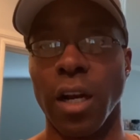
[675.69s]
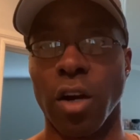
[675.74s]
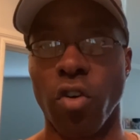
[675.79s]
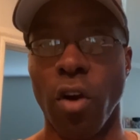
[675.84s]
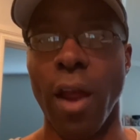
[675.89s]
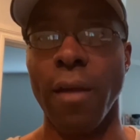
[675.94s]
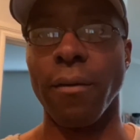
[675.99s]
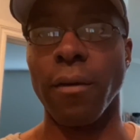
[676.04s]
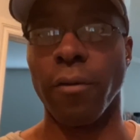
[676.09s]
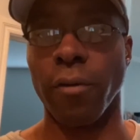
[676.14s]

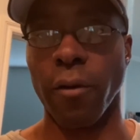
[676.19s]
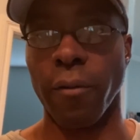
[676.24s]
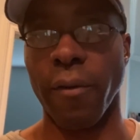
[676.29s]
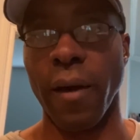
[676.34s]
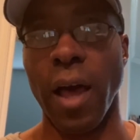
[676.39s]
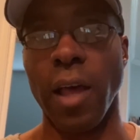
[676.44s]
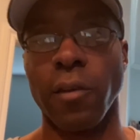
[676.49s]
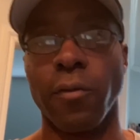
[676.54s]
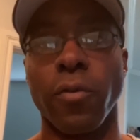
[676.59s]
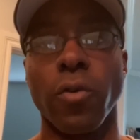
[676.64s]
craving for
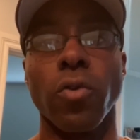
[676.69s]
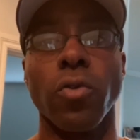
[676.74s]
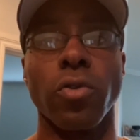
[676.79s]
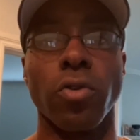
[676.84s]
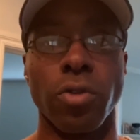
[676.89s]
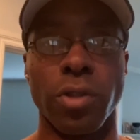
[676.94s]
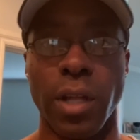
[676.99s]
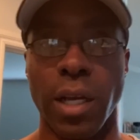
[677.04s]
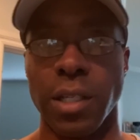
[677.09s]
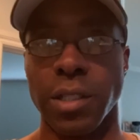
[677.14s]
fast food
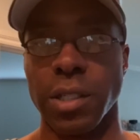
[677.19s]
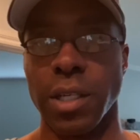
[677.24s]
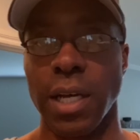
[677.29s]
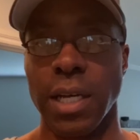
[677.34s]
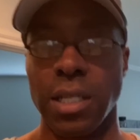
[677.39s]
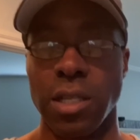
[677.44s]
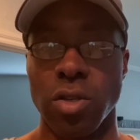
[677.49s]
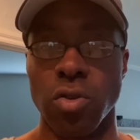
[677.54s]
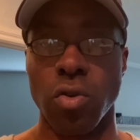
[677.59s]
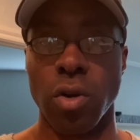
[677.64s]
or things of that
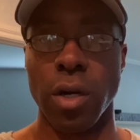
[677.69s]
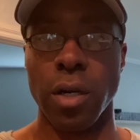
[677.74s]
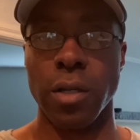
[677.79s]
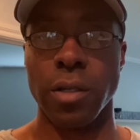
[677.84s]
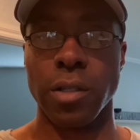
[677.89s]
sort.